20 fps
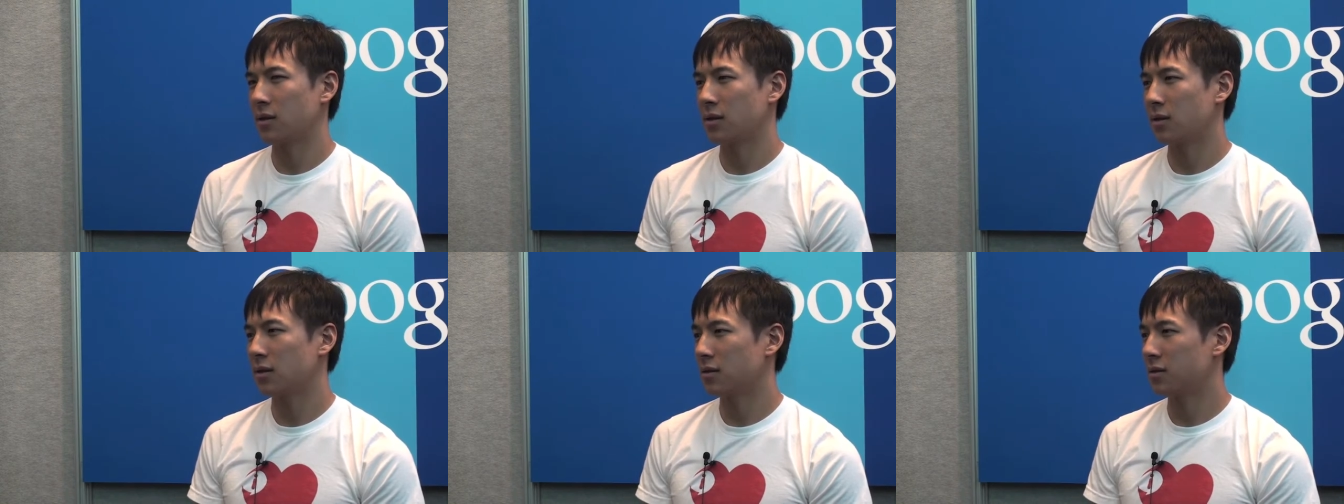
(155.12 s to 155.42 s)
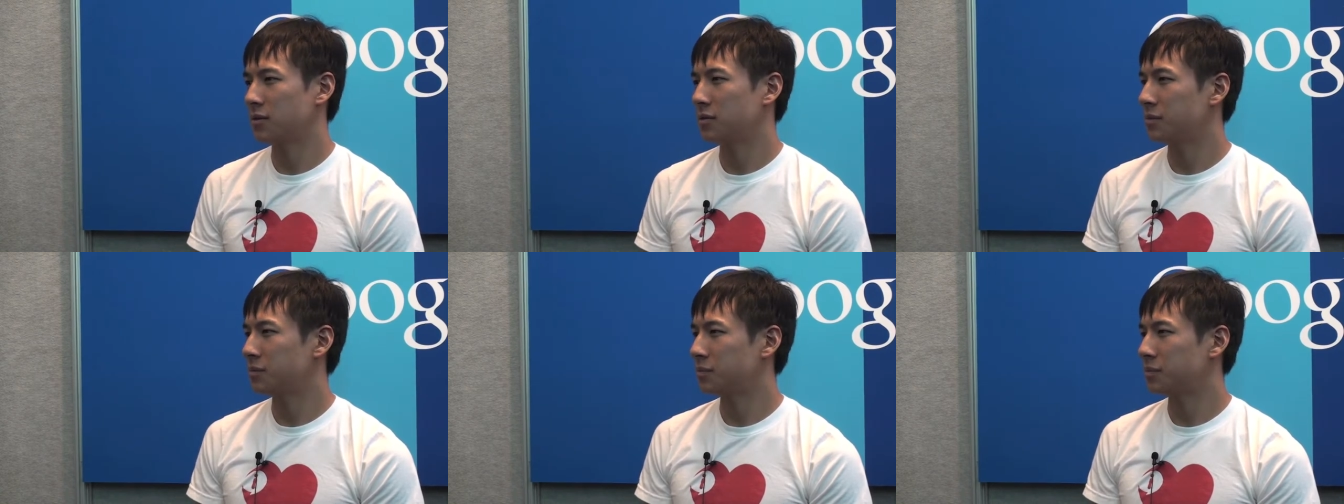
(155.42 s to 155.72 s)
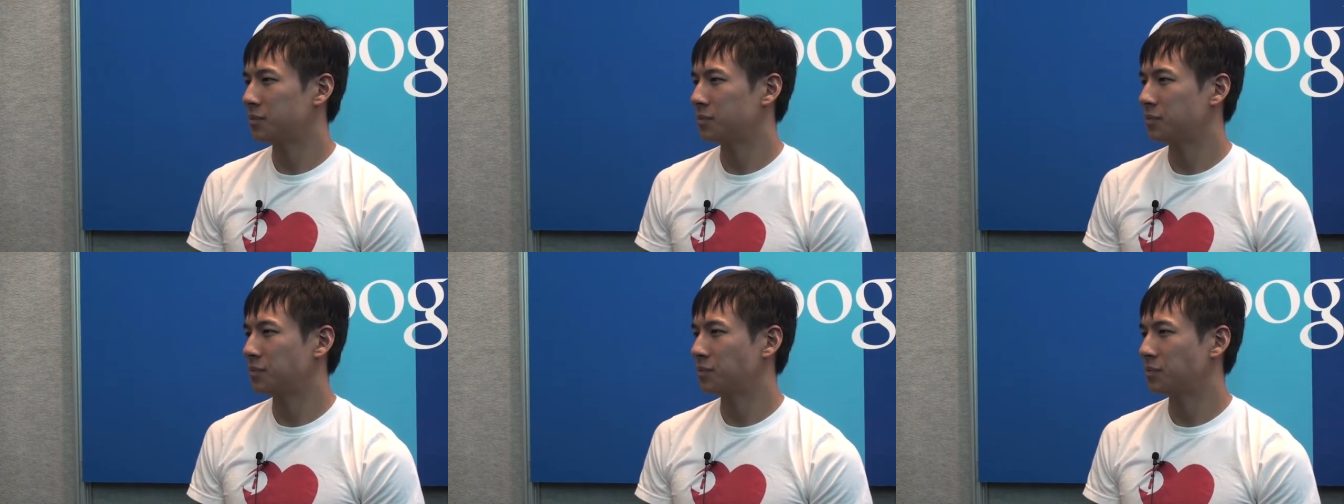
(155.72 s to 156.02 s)
basically
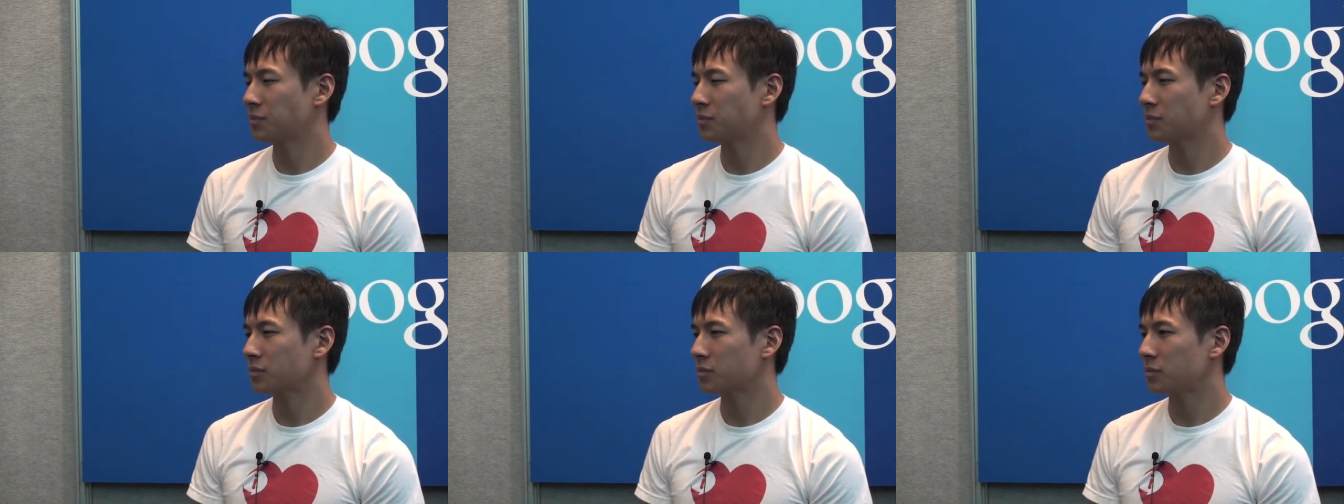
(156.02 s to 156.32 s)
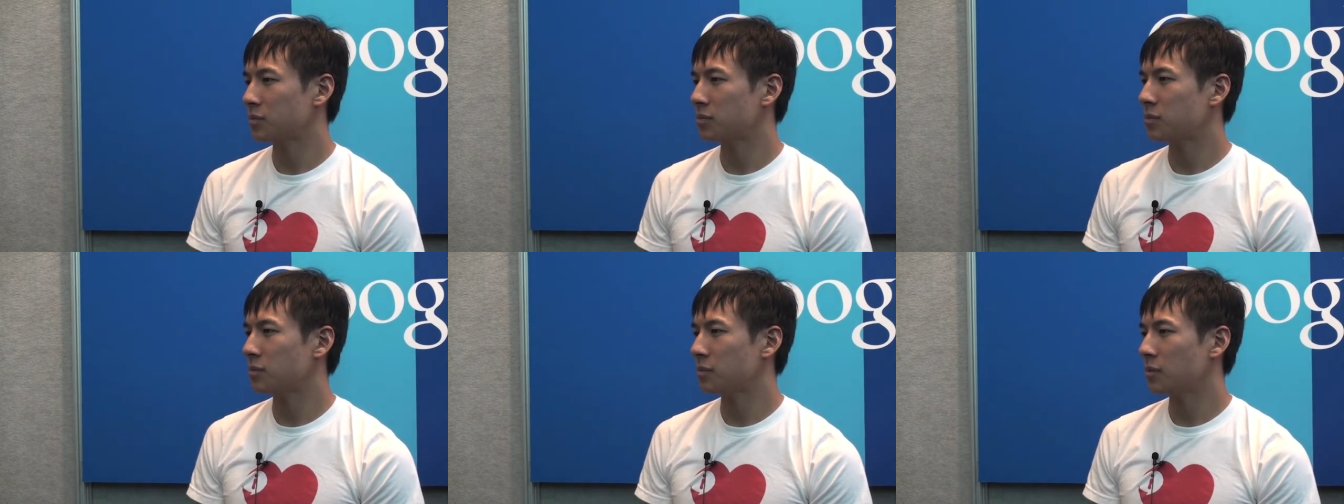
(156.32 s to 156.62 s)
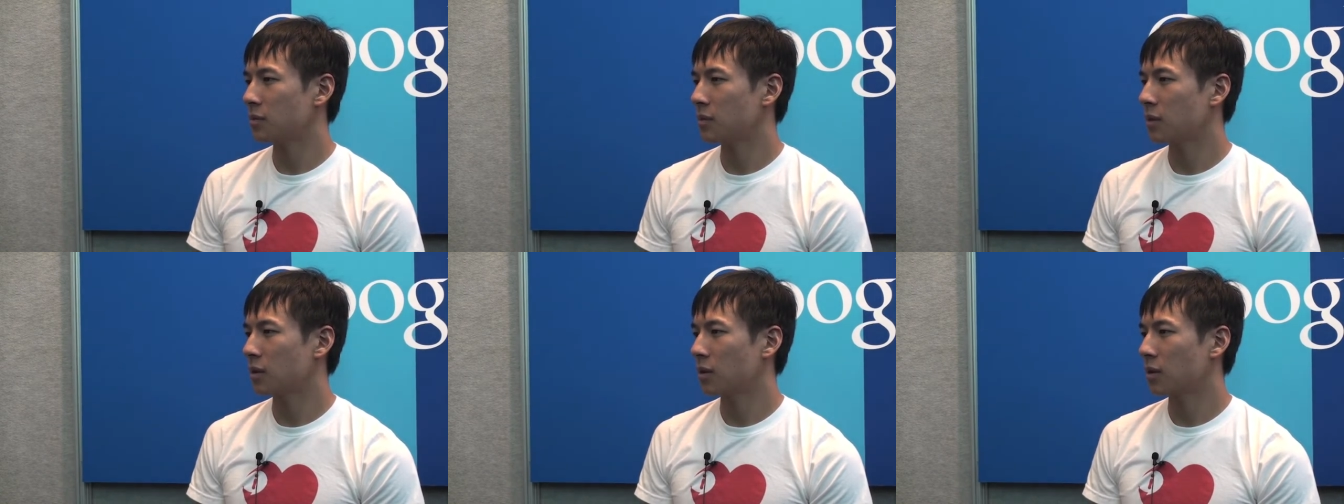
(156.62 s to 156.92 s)
launch a radio
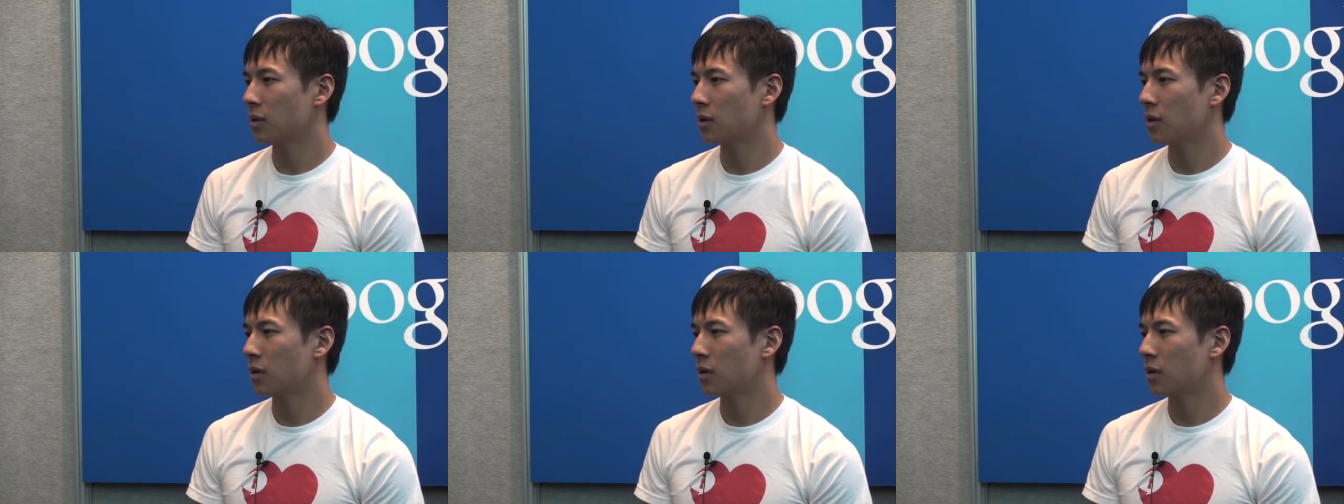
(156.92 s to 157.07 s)
station